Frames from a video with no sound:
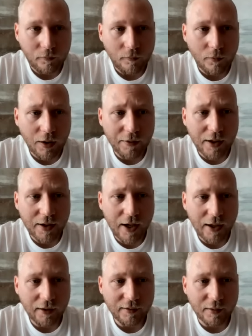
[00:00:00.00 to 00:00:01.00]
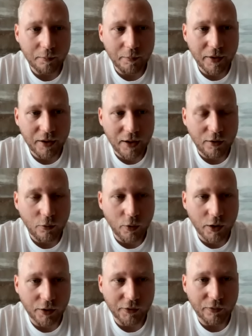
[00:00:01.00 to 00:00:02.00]
that has been in the
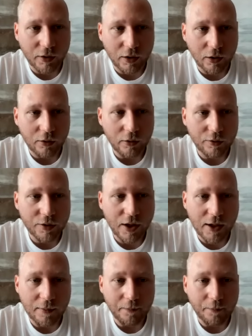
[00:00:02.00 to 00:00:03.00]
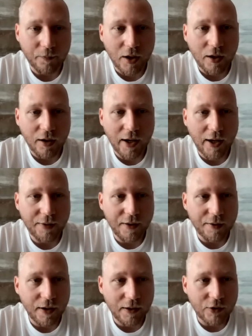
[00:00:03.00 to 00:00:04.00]
works for a long, long time. And
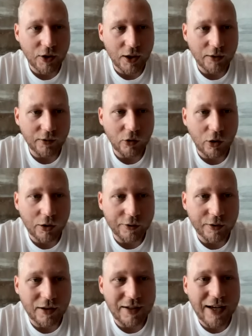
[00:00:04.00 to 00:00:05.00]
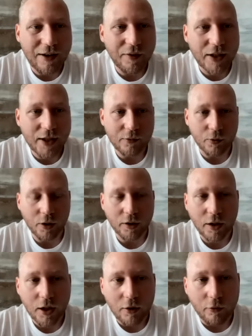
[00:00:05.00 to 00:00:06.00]
that chain is called Lava Network.
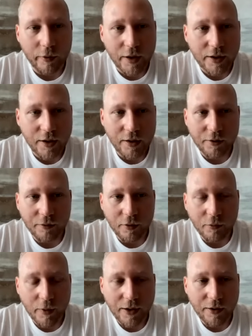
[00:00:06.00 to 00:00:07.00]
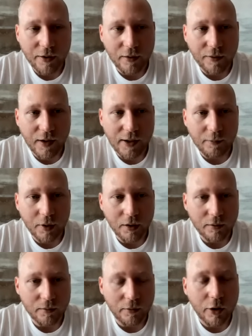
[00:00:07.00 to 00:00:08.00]
We did an interview with them a
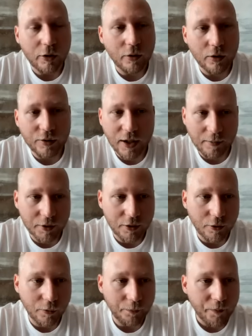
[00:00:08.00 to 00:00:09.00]
long, long time ago